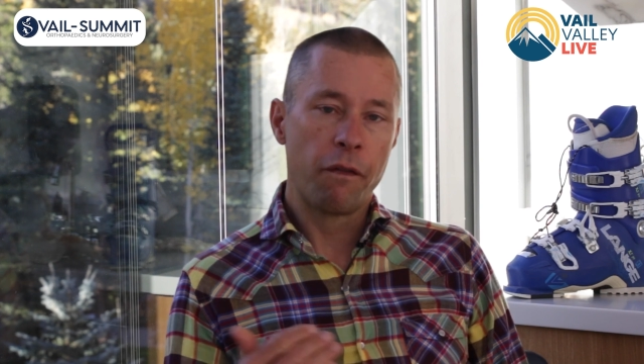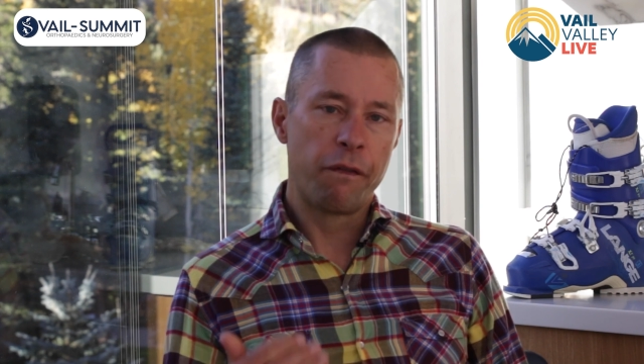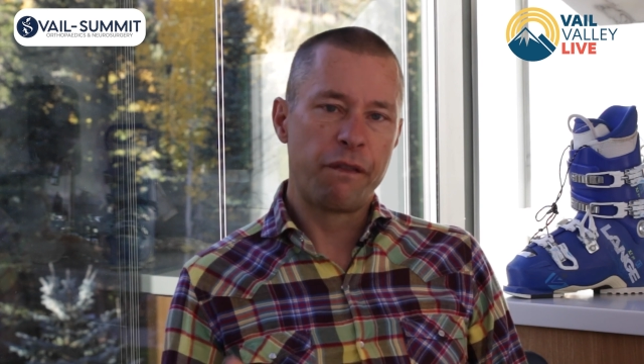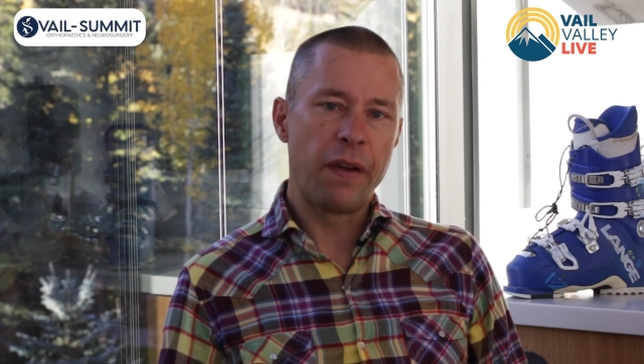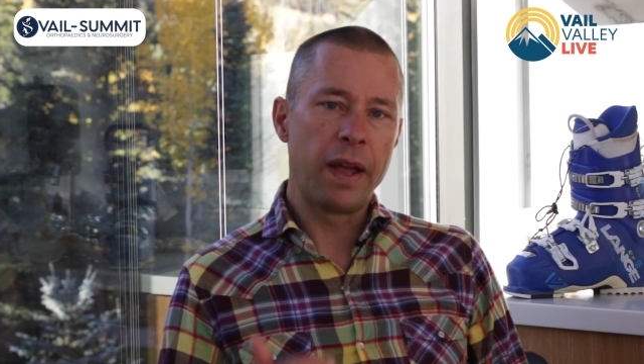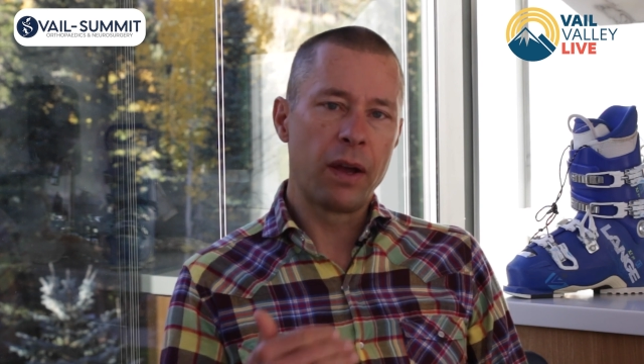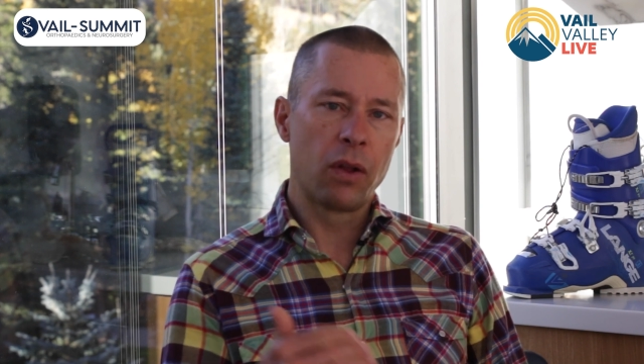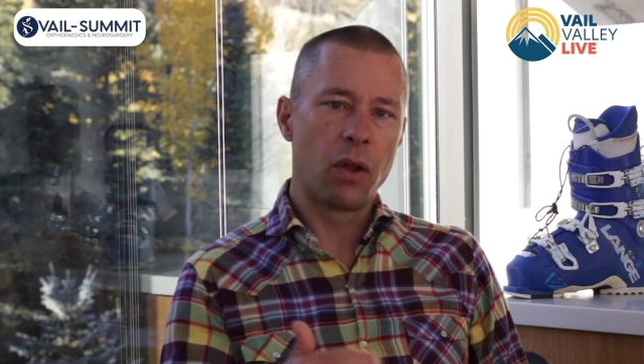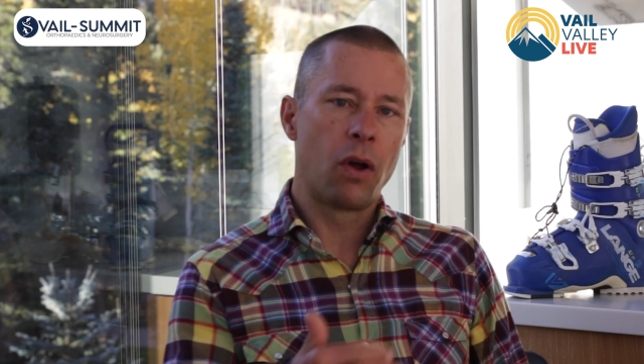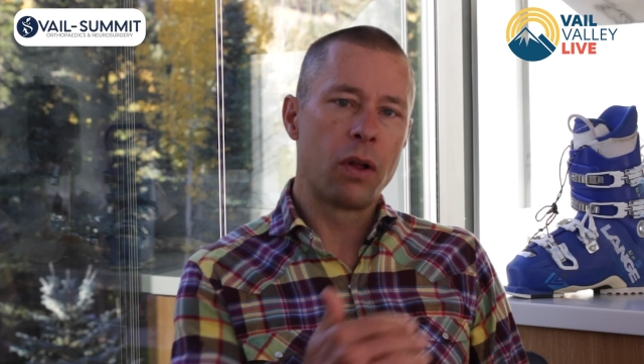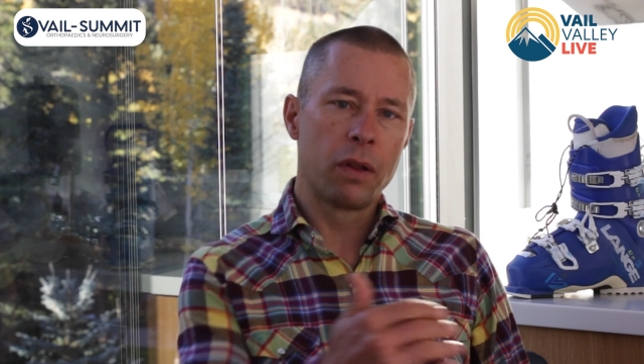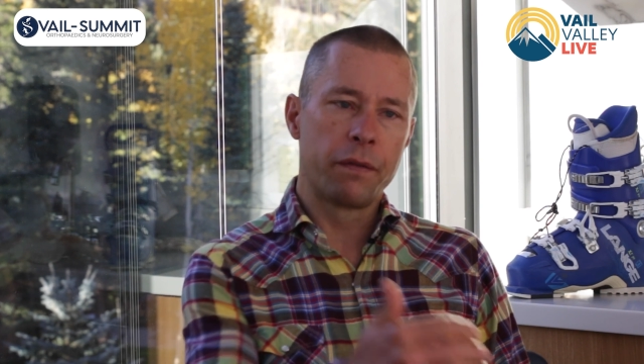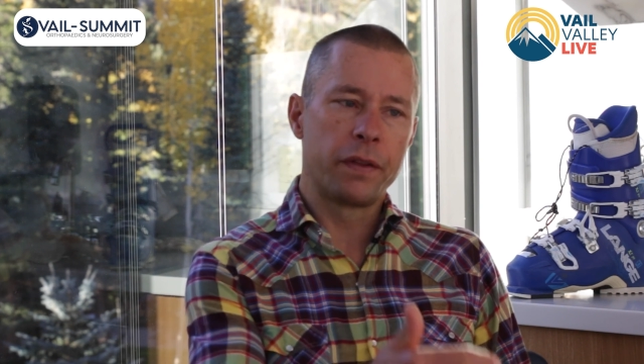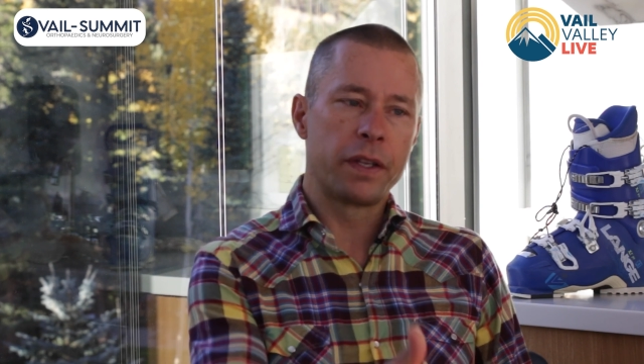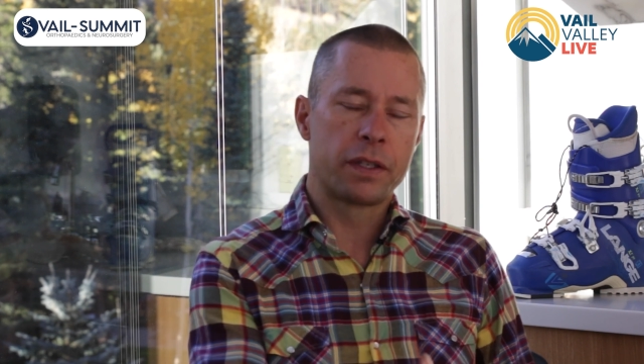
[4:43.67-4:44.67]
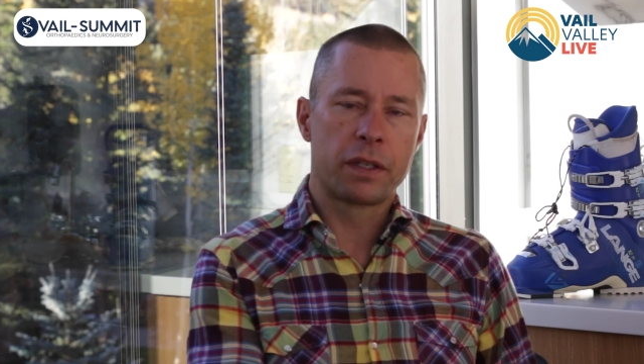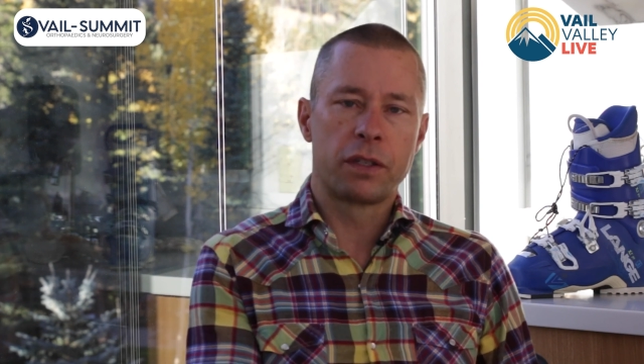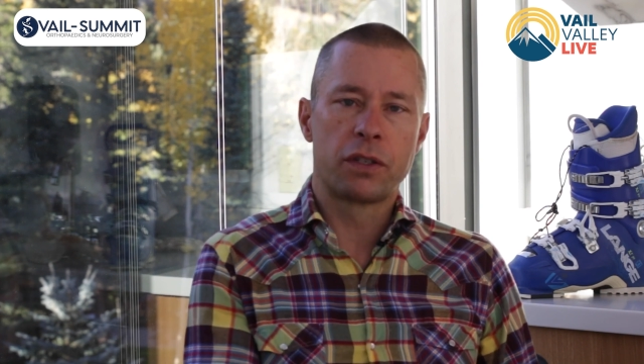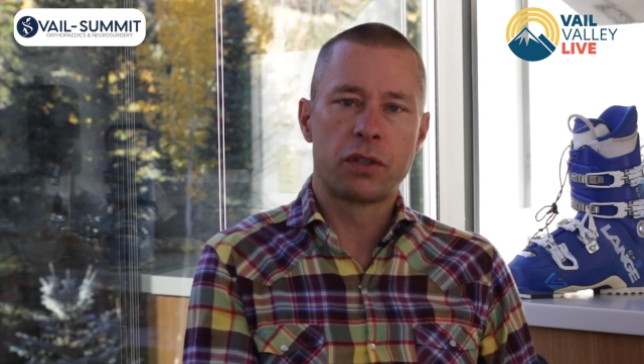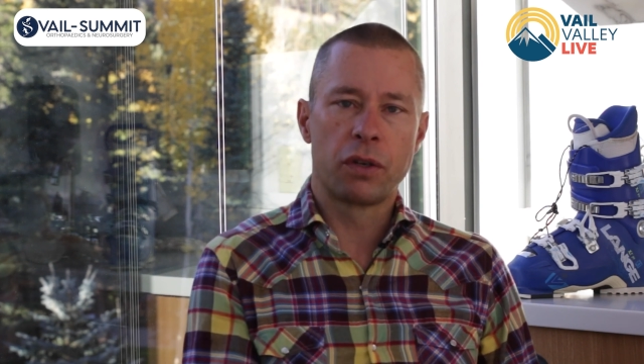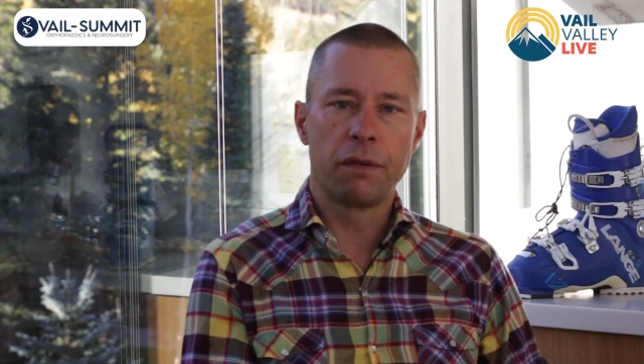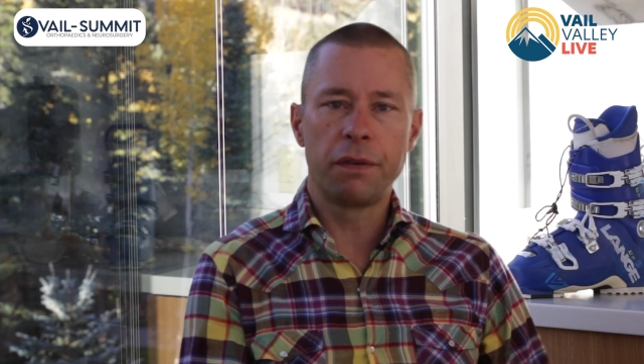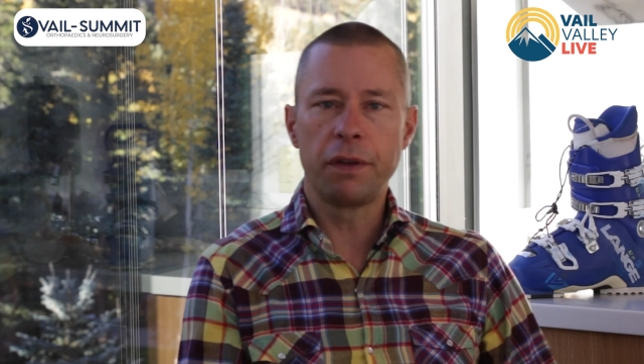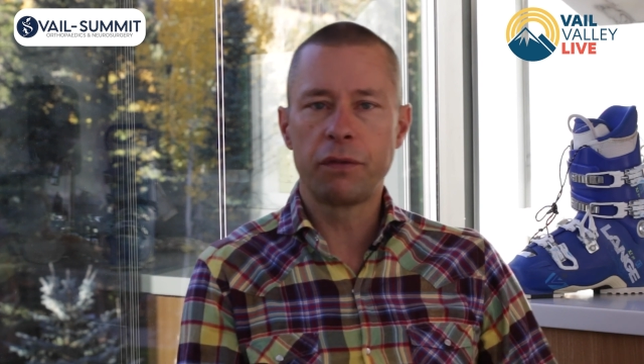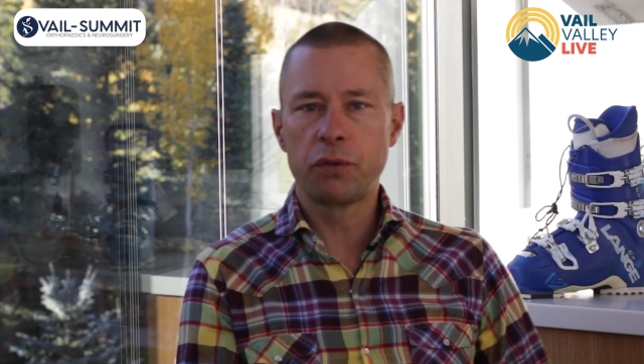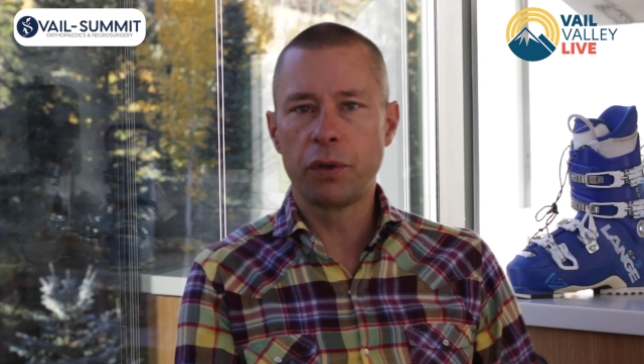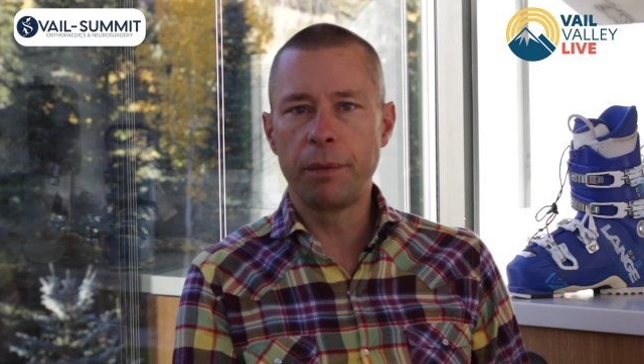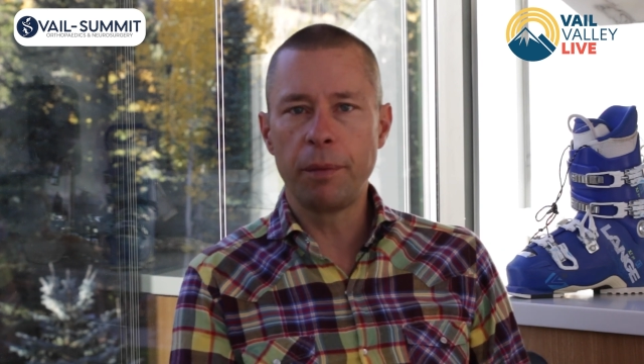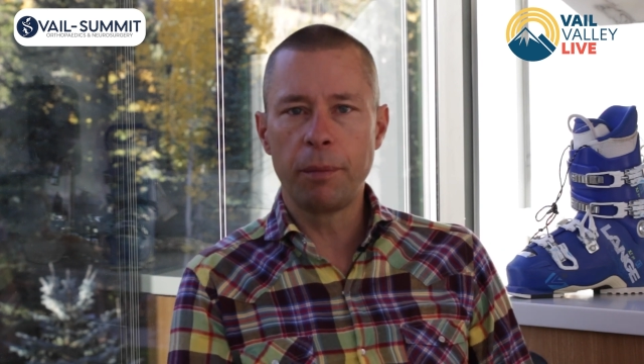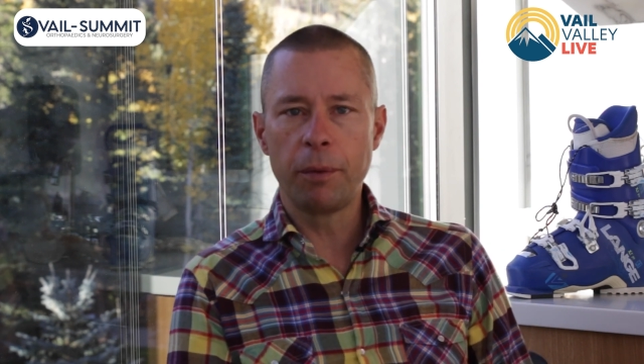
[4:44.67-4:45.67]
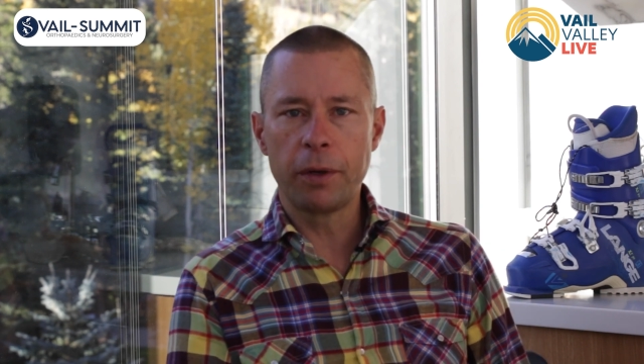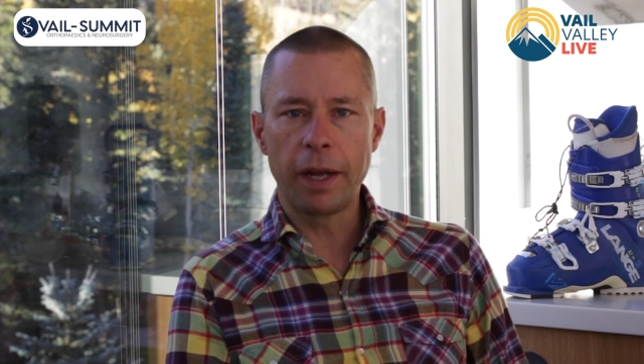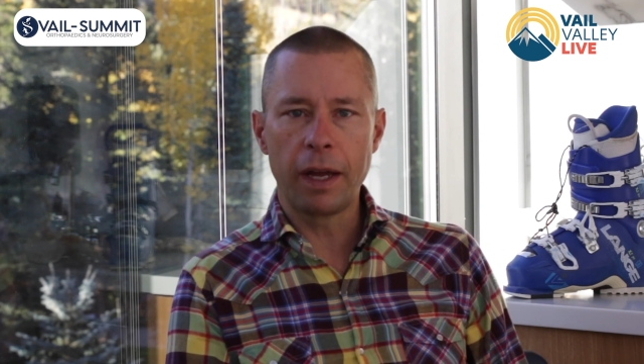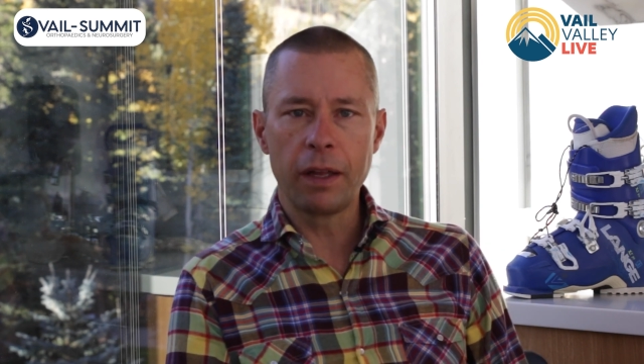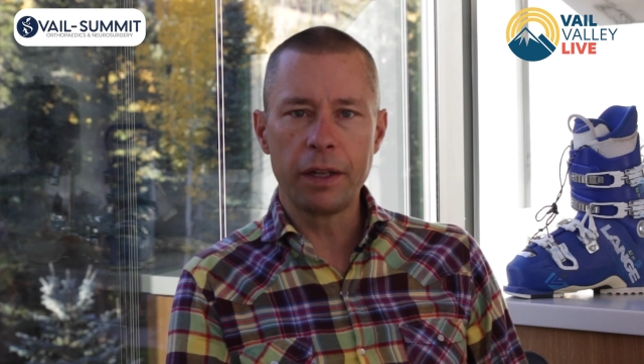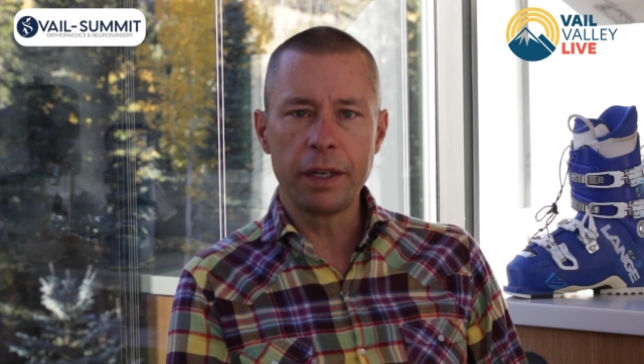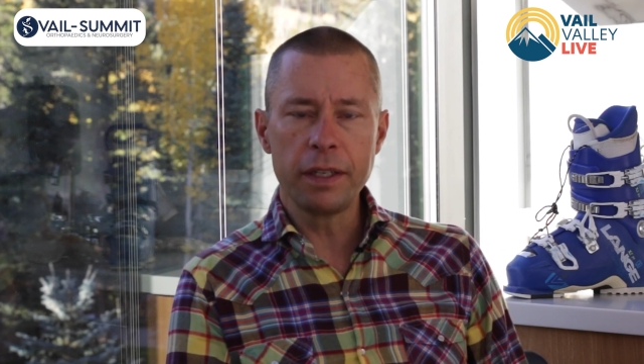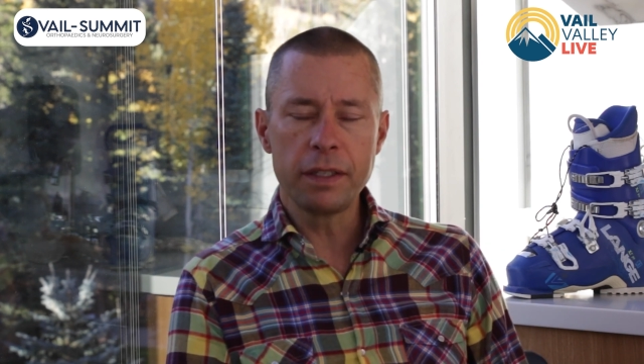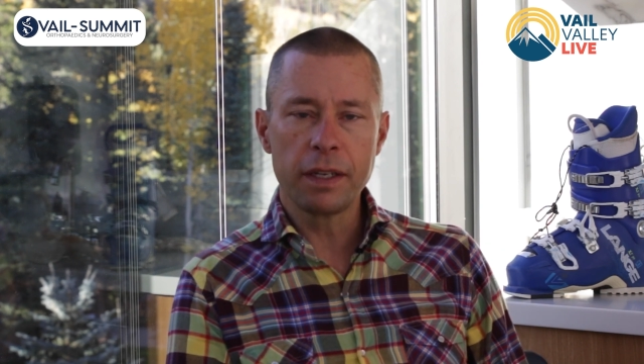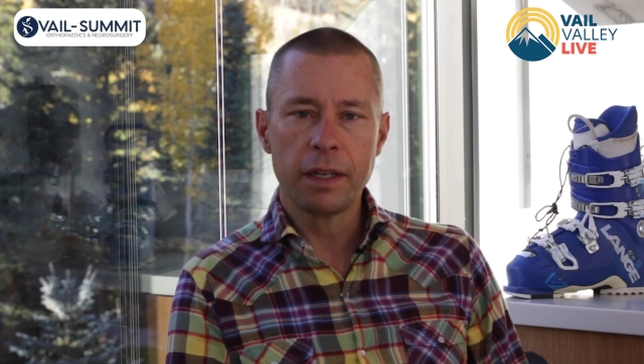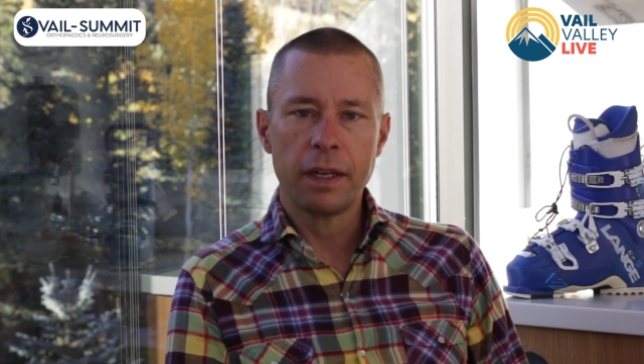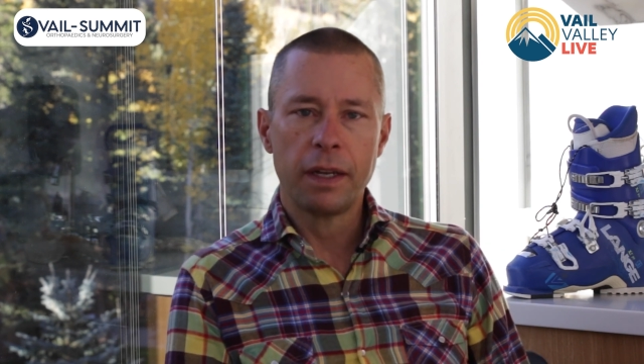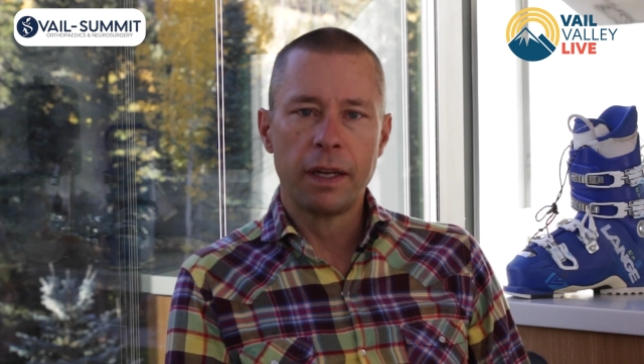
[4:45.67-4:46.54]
fail all of these conservative treatment modalities.